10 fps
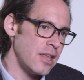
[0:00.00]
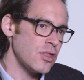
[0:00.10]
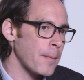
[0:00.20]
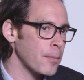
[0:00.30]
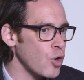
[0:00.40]
In
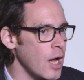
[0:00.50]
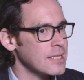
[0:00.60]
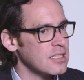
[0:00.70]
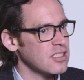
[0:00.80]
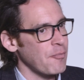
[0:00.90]
the
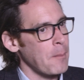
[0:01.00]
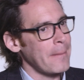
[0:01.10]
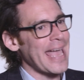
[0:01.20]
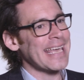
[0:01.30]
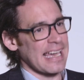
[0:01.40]
process of
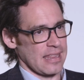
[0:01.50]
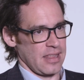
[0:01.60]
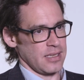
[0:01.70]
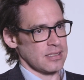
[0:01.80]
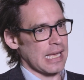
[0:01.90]
making
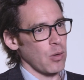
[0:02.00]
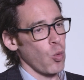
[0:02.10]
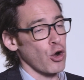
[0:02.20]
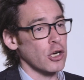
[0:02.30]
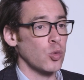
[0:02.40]
this, they
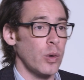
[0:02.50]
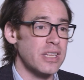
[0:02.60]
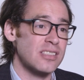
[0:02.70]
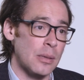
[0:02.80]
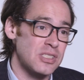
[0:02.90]
worked
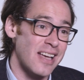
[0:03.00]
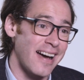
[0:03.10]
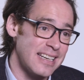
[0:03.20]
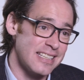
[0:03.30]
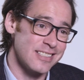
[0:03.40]
with some
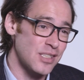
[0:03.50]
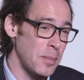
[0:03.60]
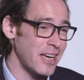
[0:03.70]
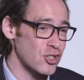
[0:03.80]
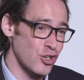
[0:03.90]
scientists to
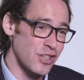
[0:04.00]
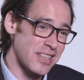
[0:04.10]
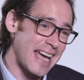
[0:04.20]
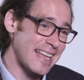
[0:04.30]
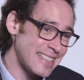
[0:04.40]
make sure that
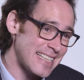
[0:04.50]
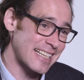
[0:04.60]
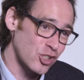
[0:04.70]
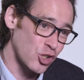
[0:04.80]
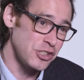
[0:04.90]
they had the
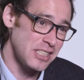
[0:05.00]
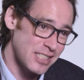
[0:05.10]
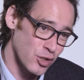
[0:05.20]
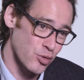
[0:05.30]
technical details